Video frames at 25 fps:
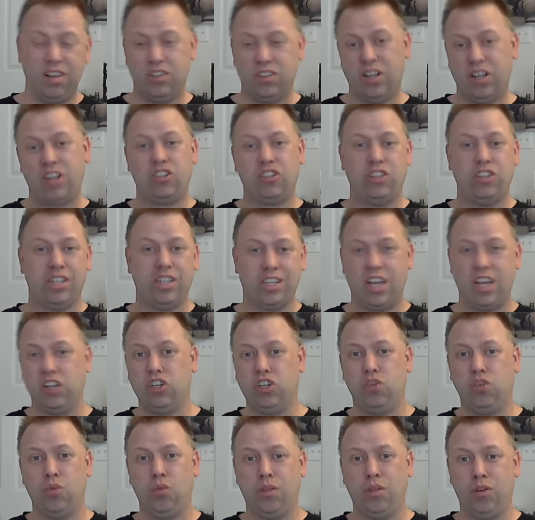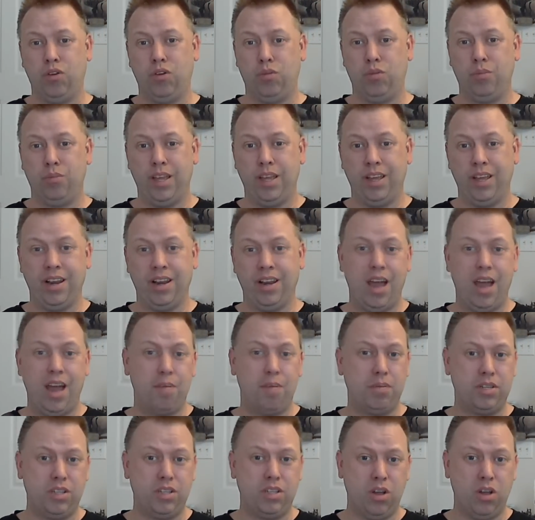actually discussion whether it'll be in
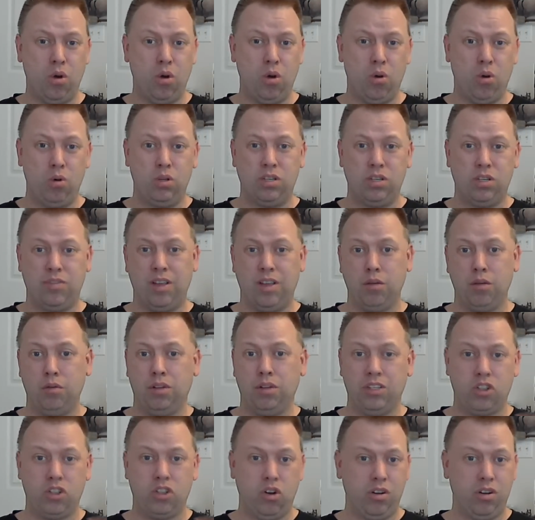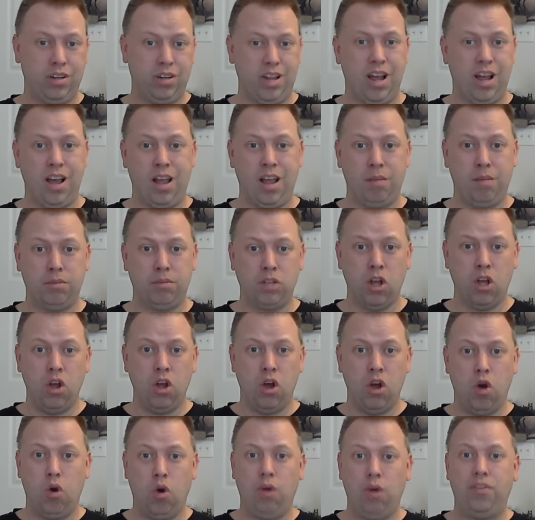episodes available at certain times,
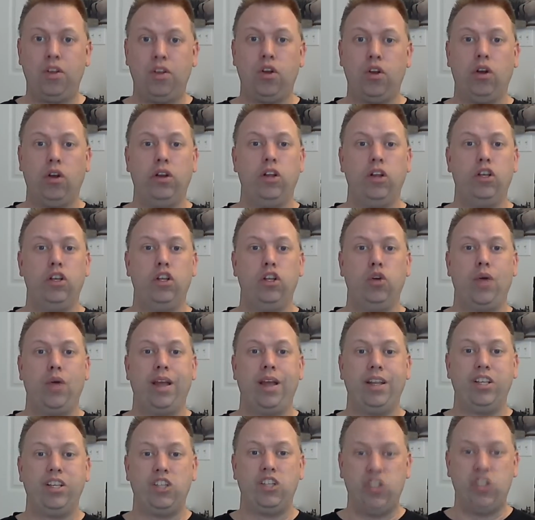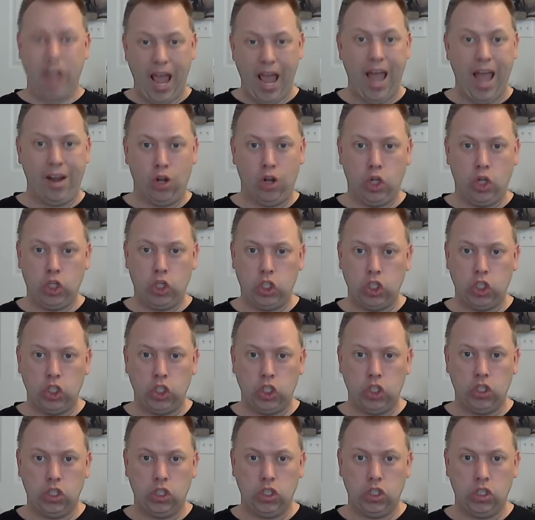or if they're going to do a channel
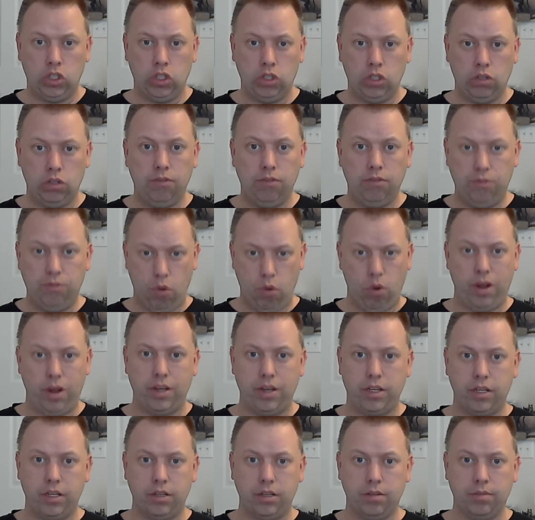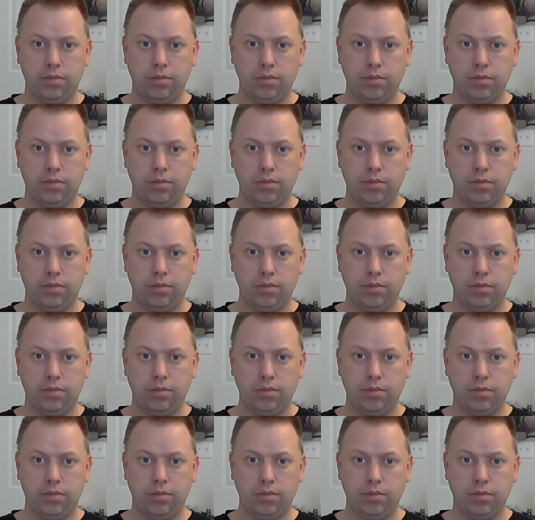for it.